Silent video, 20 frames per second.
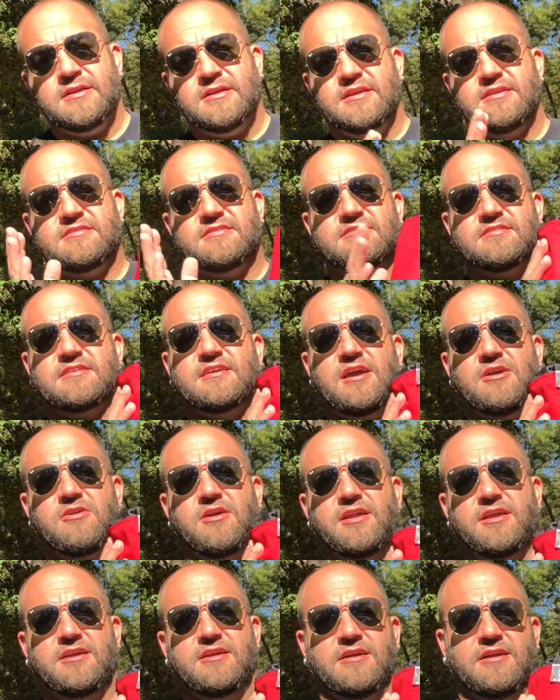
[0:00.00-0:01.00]
It's this guy
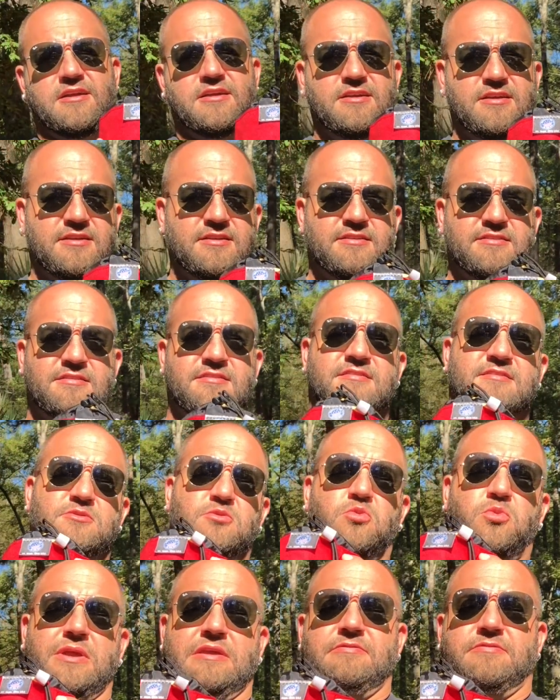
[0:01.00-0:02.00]
right here. This is the
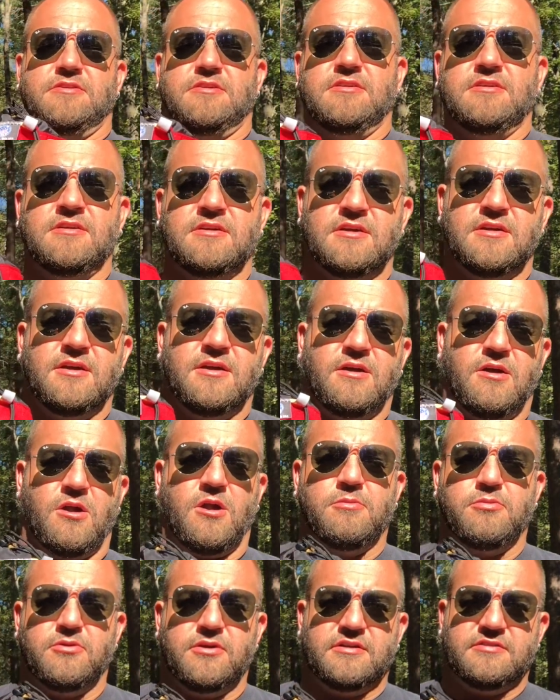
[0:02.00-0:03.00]
Weaver
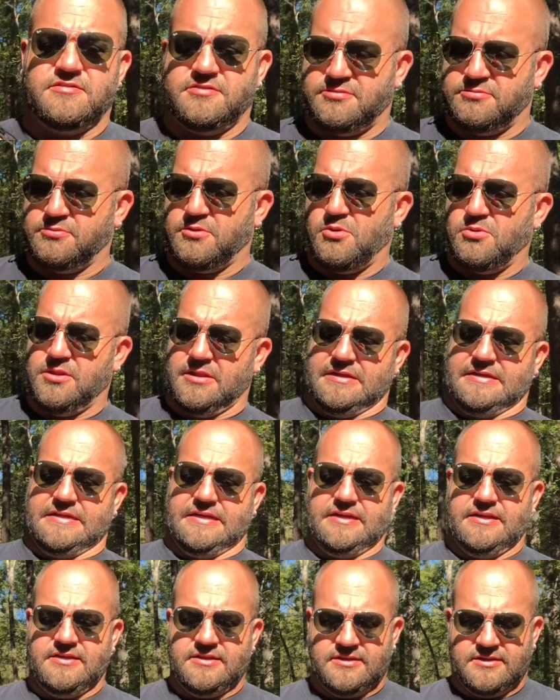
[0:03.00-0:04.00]
Arborist Throw
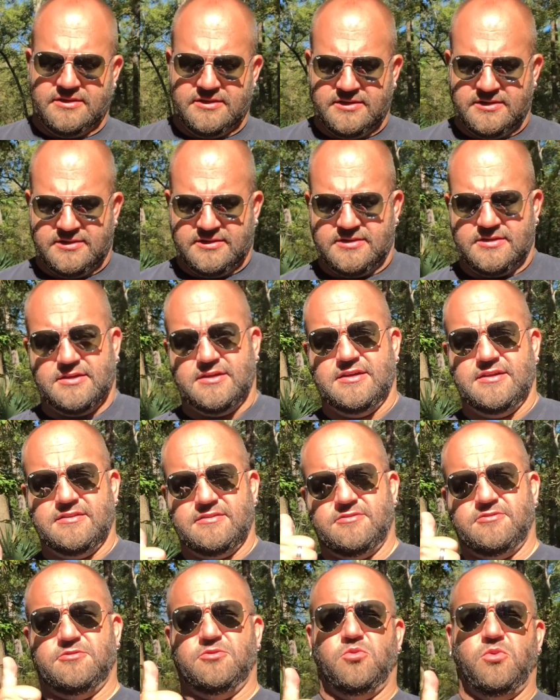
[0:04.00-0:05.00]
Line.
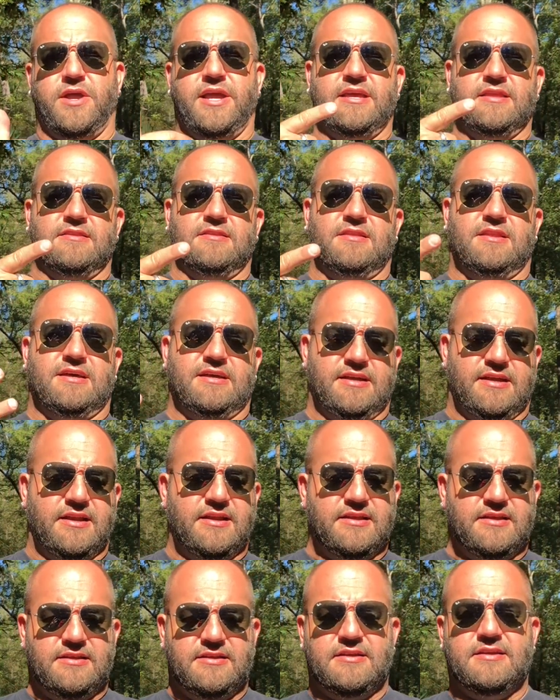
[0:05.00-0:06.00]
There's the weight, the
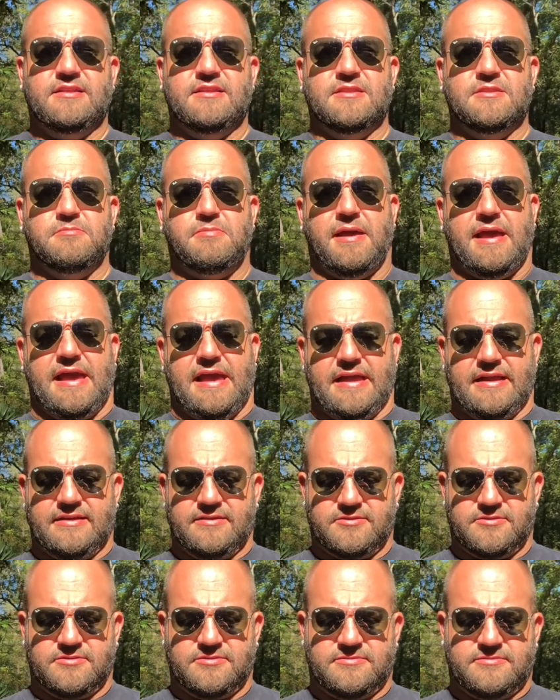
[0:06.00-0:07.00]
line, and then the bag.
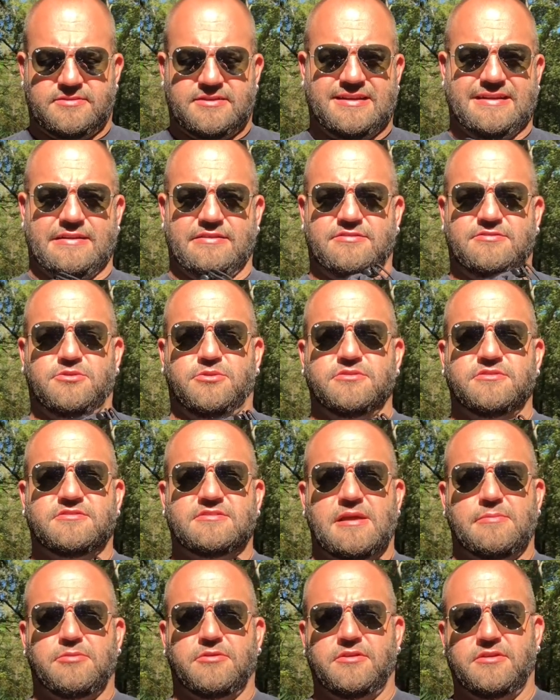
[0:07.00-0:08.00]
They're kind of sold
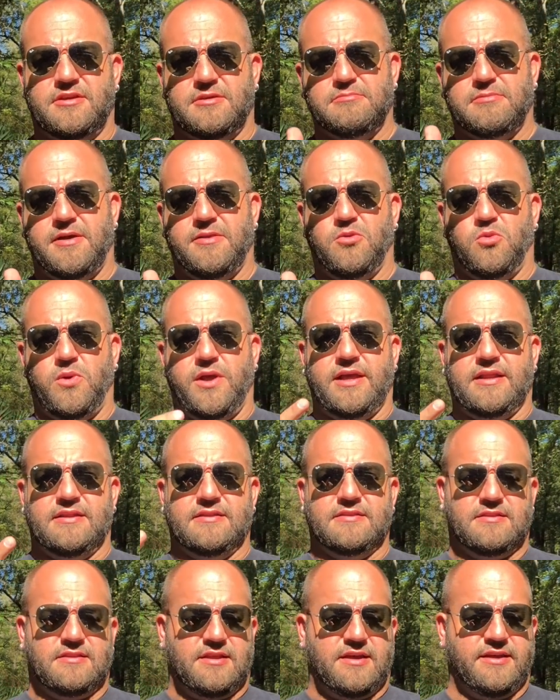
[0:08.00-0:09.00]
separately. You can buy the weight
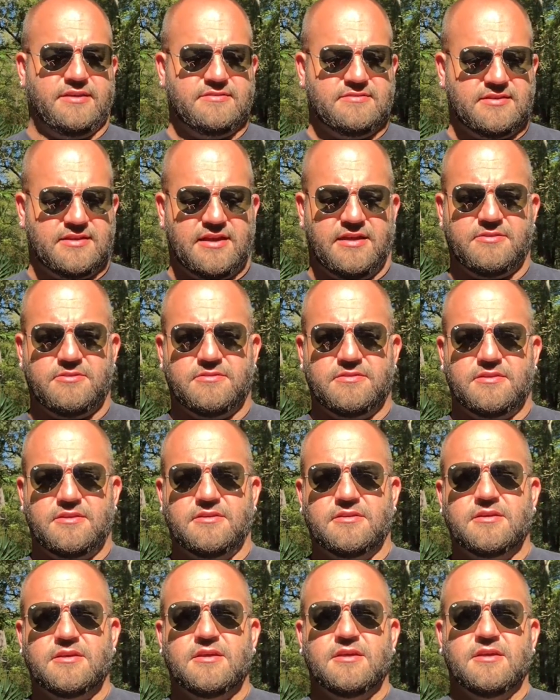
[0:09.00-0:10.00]
and the line together and then you